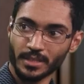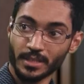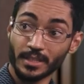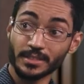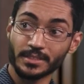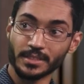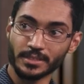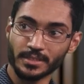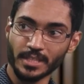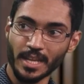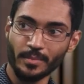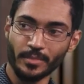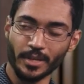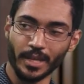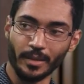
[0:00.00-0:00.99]
is the
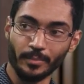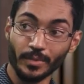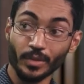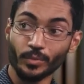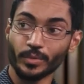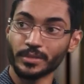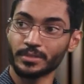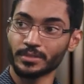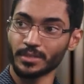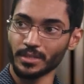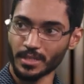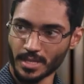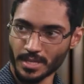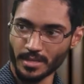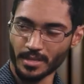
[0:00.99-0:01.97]
same name which
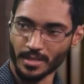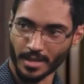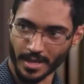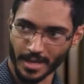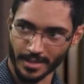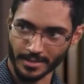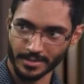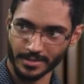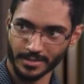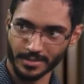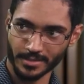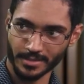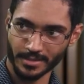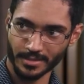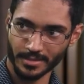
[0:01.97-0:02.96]
he has,
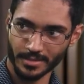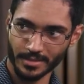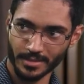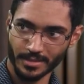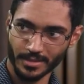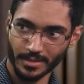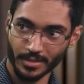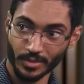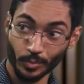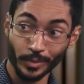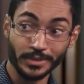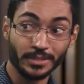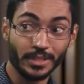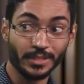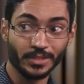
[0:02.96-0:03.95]

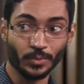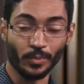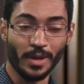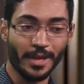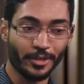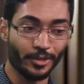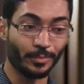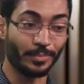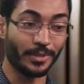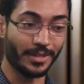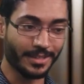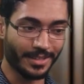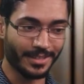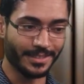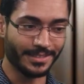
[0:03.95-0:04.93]
which is wild
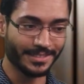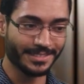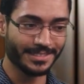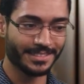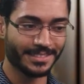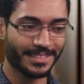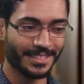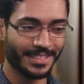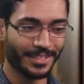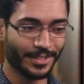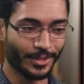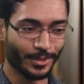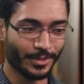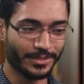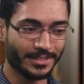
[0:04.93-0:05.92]
because mm.
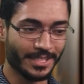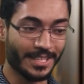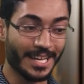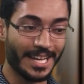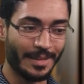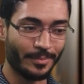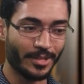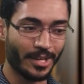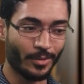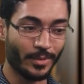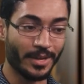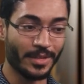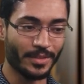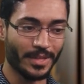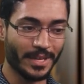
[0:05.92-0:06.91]
the Lord said, I am
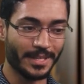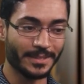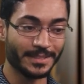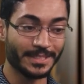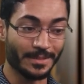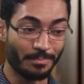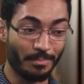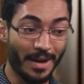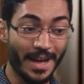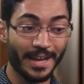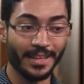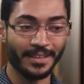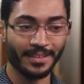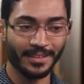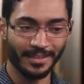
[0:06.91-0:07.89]
Yahweh, that is
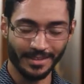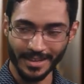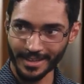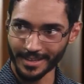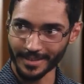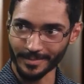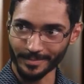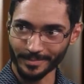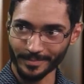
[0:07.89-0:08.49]
my name.